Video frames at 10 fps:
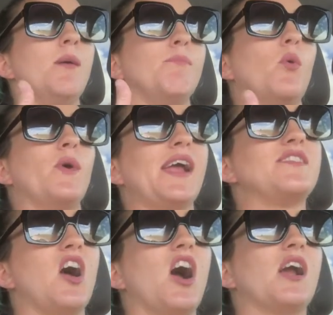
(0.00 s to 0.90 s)
But when I
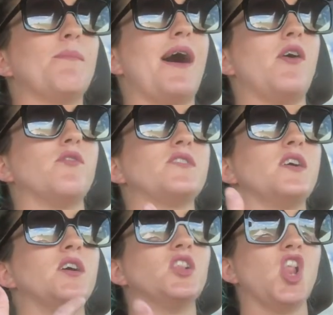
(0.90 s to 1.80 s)
talk about
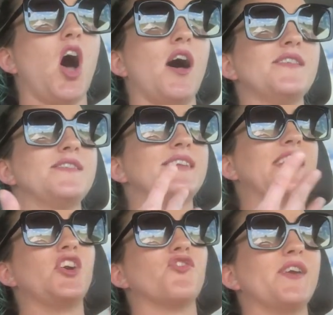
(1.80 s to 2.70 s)
loss
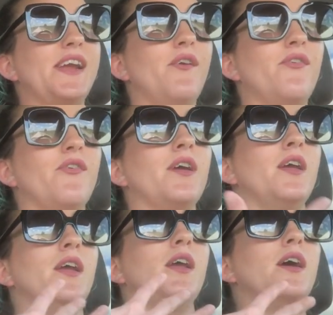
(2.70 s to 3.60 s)
and grief,
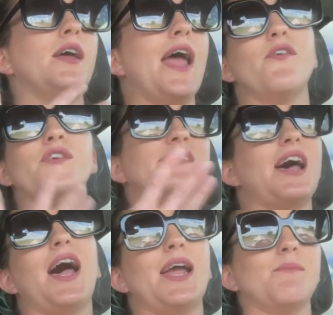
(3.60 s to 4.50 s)
every
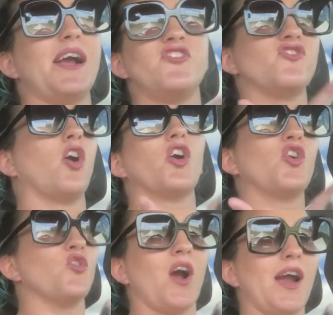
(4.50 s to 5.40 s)
time I start
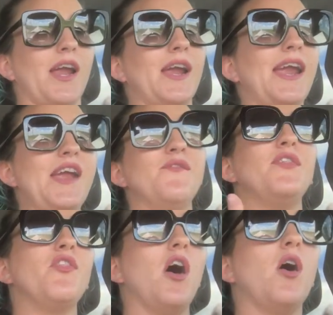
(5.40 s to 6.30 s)
crying.
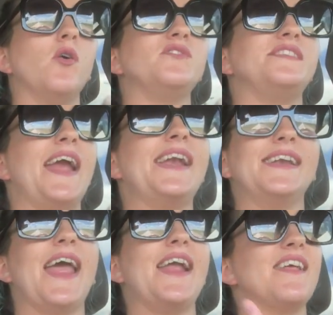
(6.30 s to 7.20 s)
Even though day to
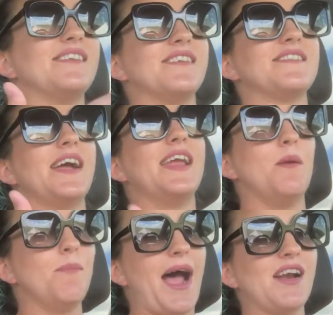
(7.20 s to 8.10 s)
day that does not
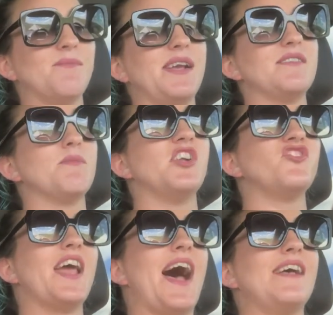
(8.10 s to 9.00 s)
impact me as much,
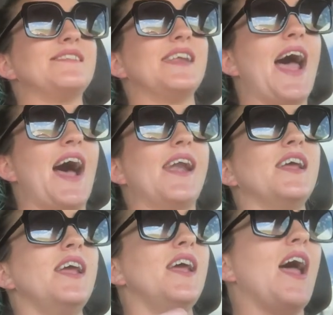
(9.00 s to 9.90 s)
it hasn't had
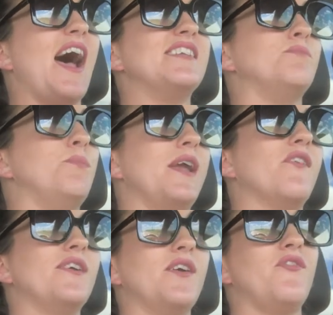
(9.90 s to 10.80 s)
as big
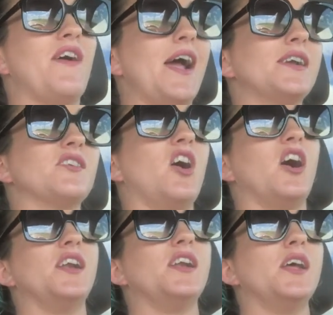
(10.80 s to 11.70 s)
of an effect
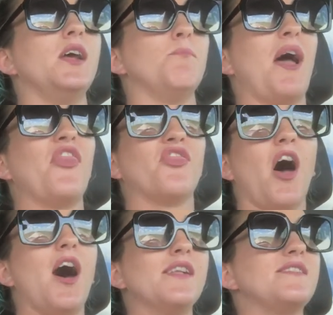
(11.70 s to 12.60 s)
on my
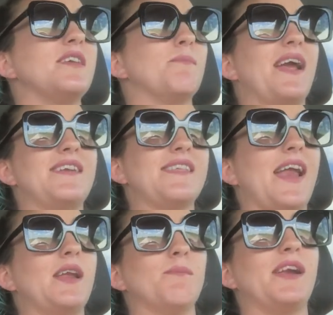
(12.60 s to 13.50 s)
thoughts and my
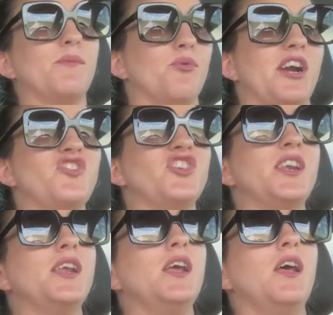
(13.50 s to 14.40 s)
anxiety and my depression.